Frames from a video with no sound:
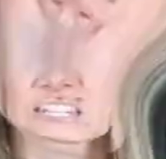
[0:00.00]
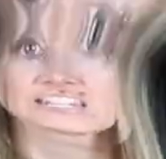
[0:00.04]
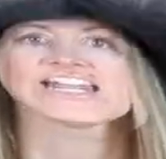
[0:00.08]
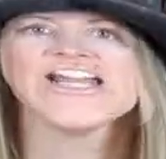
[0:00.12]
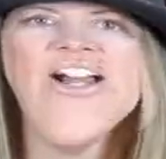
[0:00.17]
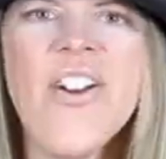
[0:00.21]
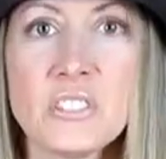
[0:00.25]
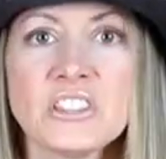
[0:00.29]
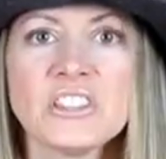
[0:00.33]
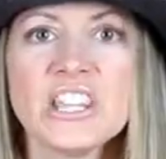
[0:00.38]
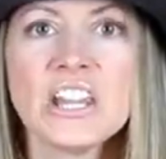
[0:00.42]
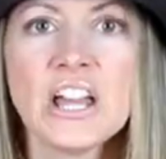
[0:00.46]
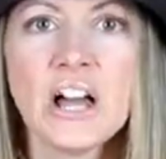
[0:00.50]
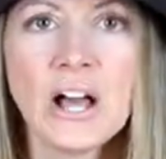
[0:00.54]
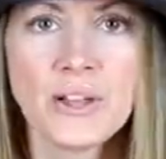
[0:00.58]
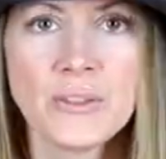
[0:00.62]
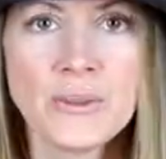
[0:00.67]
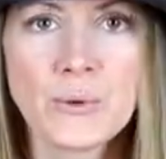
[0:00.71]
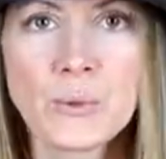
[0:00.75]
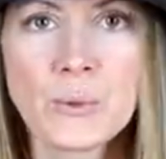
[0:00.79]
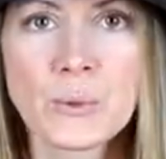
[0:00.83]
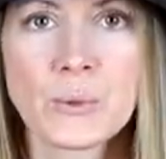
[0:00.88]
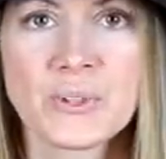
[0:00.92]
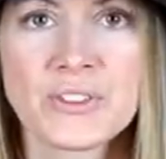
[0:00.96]
Now, the
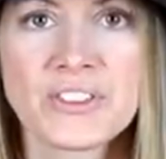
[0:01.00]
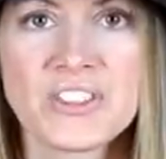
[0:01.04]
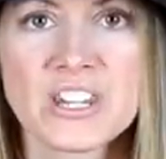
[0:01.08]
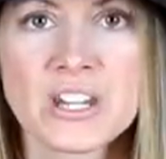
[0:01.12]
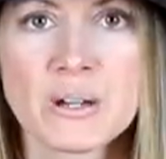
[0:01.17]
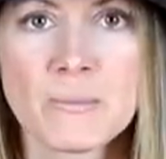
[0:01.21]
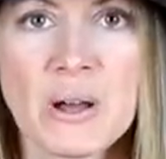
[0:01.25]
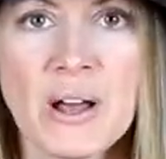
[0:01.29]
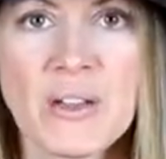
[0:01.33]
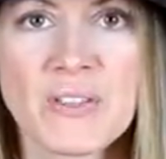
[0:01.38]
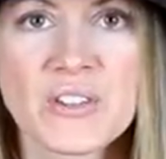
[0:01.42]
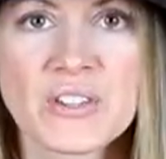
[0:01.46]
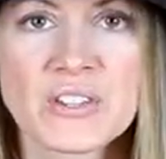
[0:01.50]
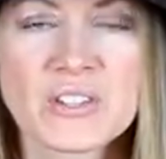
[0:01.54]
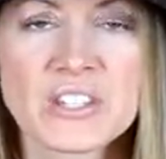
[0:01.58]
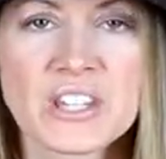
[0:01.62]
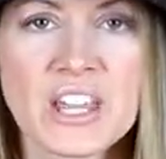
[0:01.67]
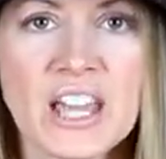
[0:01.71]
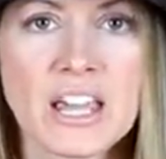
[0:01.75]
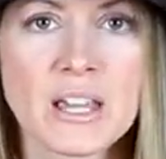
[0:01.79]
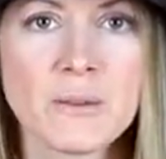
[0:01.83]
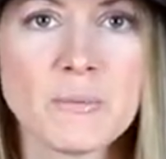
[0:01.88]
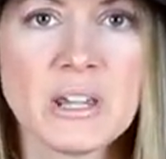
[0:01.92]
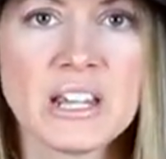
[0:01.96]
other cool thing about this
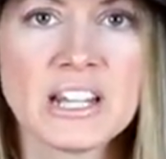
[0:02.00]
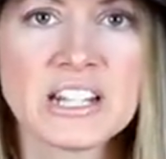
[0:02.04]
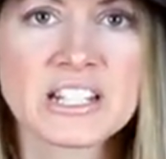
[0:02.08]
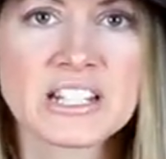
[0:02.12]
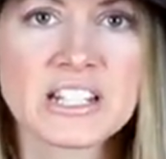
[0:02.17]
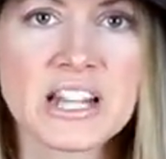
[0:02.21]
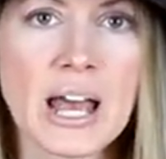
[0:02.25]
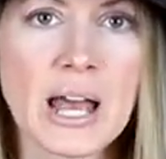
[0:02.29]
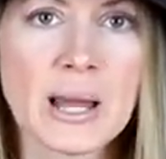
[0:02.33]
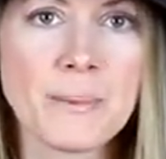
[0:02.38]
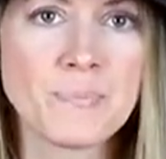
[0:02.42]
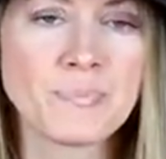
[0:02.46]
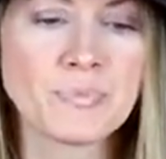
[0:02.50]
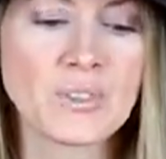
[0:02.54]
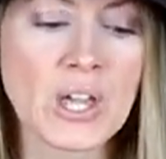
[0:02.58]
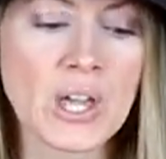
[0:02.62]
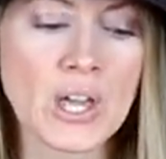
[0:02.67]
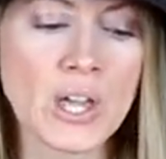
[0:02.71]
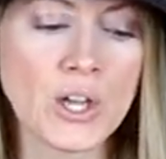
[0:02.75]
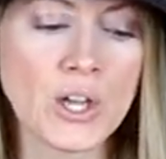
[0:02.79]
game is that